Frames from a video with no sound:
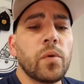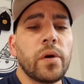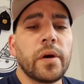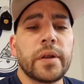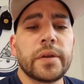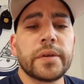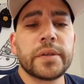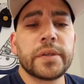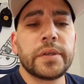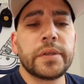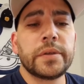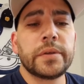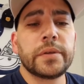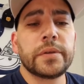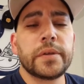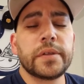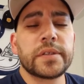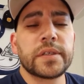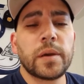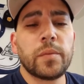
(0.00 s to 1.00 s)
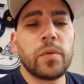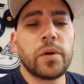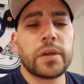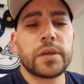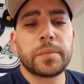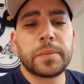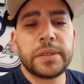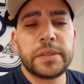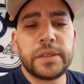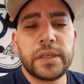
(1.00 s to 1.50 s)
wanting to do is I'm wanting
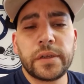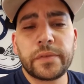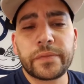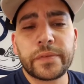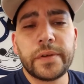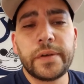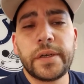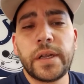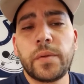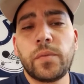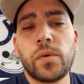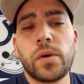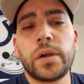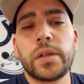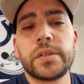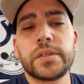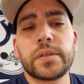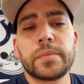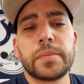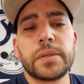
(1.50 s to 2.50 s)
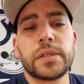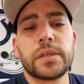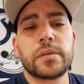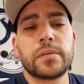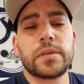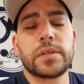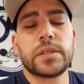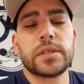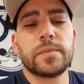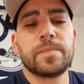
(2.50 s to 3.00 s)
to be different. I'm wanting to be
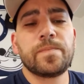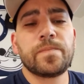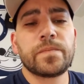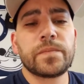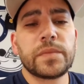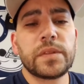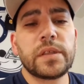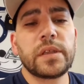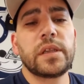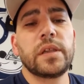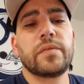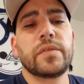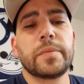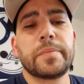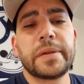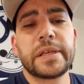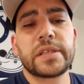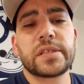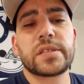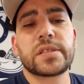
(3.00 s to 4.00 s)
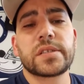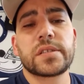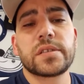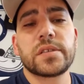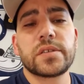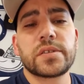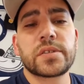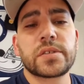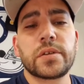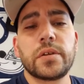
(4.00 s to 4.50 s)
able to give the
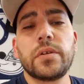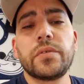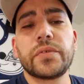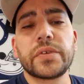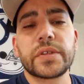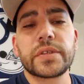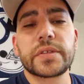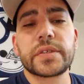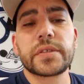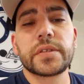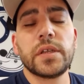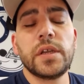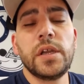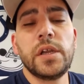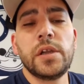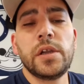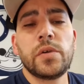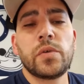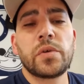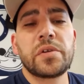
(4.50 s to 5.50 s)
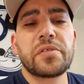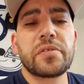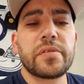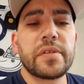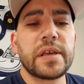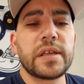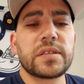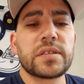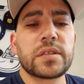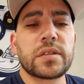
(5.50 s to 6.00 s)
best service, whether
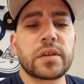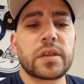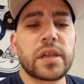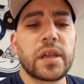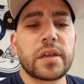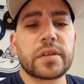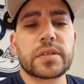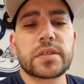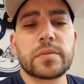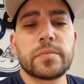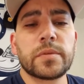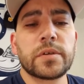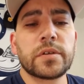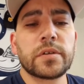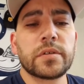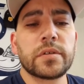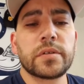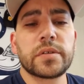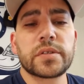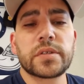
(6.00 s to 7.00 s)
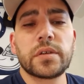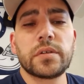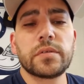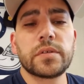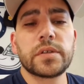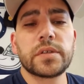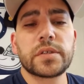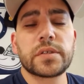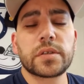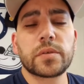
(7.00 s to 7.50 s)
that's the customer
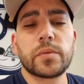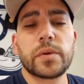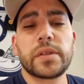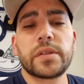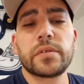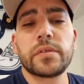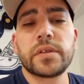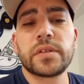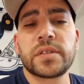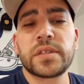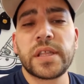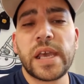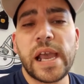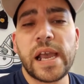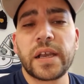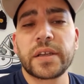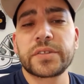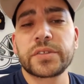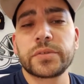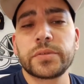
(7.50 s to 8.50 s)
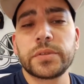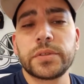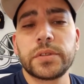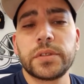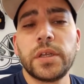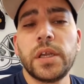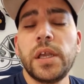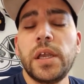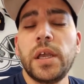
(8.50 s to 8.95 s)
service or whether it's the actual